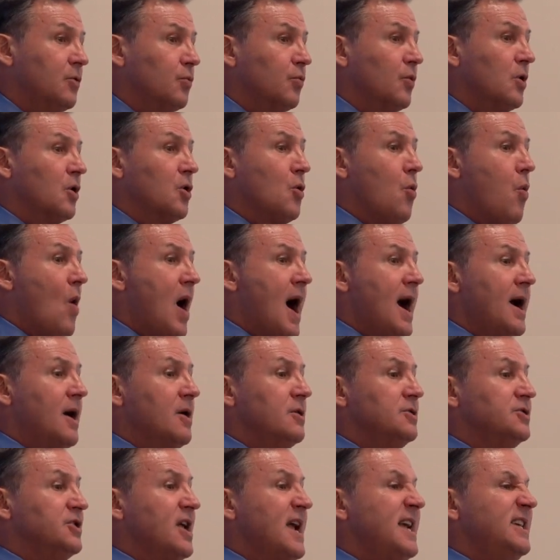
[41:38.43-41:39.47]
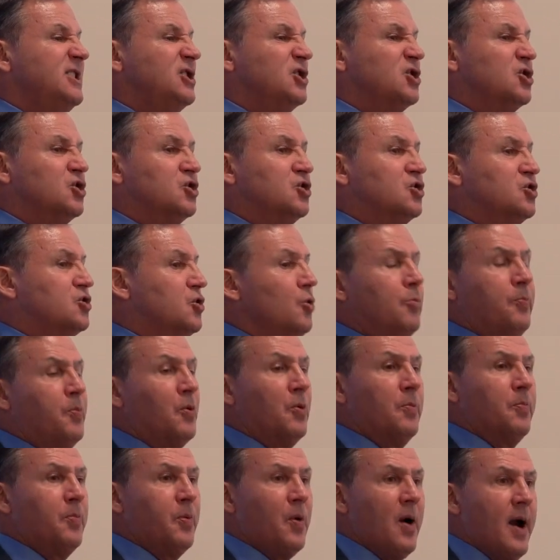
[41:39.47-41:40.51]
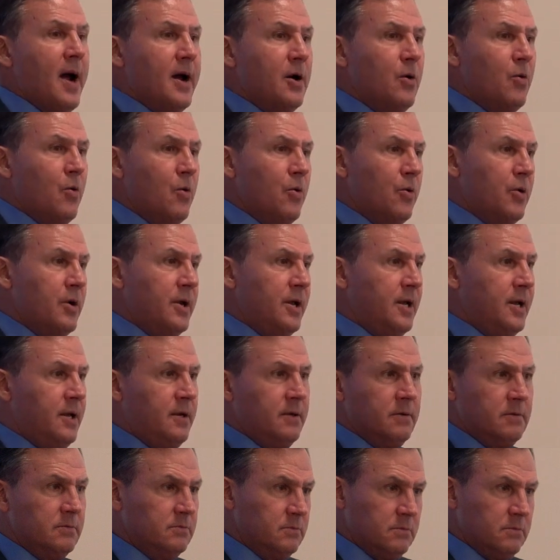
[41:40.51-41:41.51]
requires a super priority,